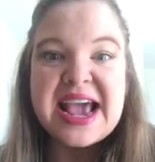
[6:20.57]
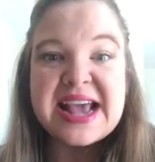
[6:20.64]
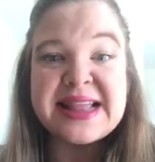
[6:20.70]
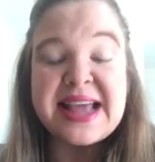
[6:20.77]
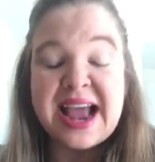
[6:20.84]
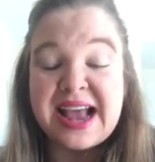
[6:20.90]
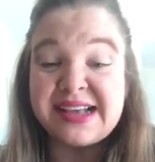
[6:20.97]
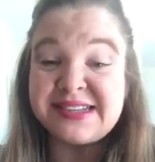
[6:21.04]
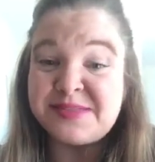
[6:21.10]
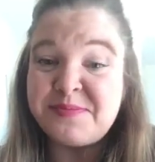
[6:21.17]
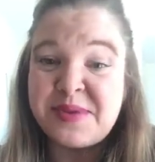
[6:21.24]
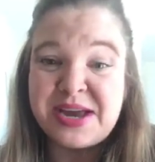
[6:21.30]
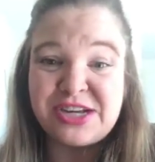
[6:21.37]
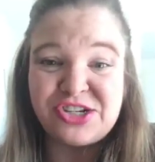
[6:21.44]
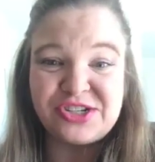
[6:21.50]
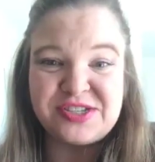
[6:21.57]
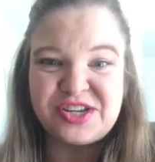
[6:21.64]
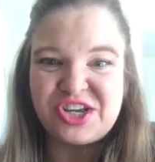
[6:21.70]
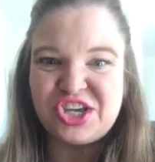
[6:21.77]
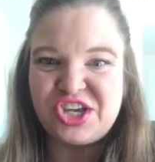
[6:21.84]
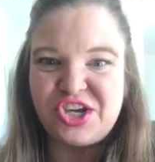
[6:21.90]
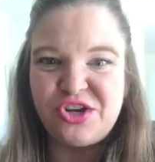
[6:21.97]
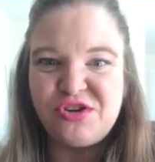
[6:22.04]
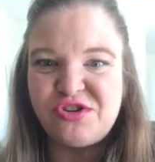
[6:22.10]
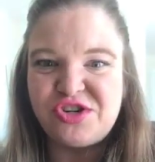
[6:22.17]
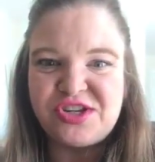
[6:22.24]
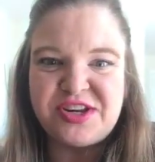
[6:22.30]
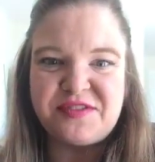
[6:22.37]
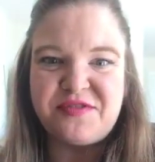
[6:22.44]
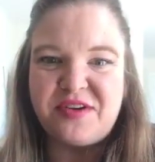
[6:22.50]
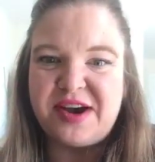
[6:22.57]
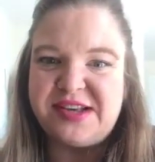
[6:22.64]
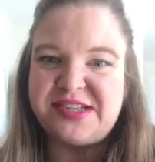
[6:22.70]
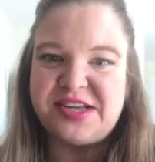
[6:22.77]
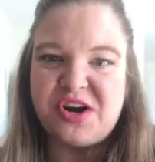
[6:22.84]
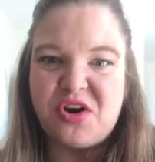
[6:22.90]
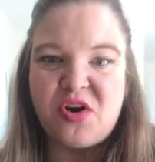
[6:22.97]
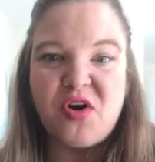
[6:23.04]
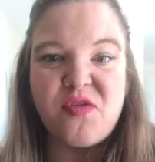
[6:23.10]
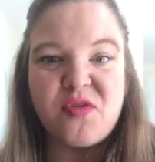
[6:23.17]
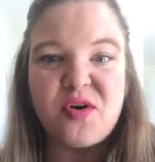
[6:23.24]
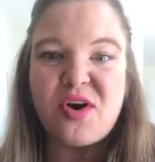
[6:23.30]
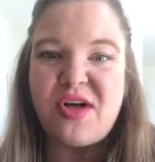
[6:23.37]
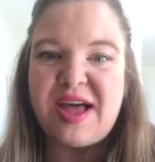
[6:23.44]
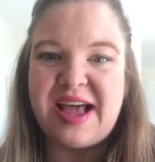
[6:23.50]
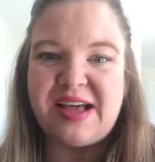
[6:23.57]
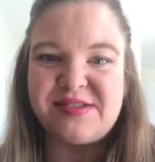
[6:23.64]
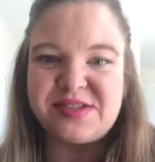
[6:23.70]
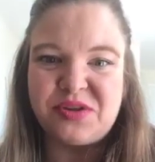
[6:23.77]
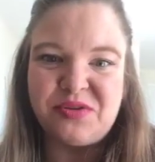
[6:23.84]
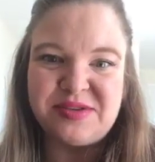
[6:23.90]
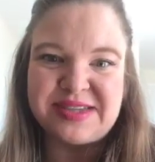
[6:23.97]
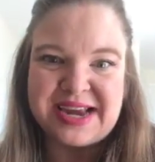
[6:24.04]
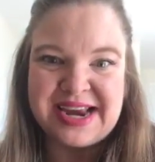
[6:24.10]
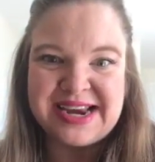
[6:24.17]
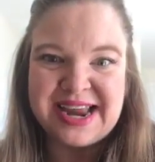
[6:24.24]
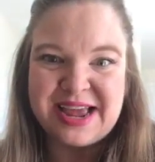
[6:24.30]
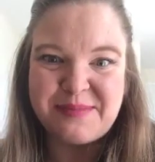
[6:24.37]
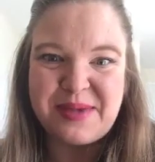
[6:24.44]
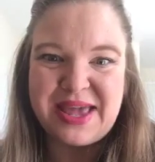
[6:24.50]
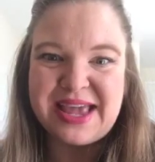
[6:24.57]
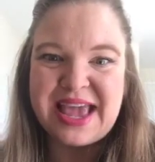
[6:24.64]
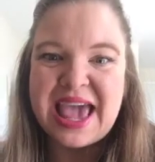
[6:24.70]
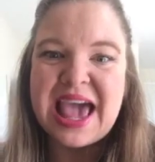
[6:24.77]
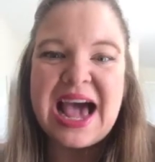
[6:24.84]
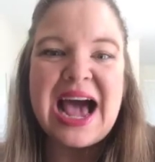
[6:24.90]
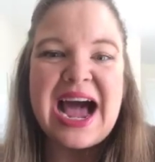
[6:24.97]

And that has made just a huge difference in our overall household dynamic.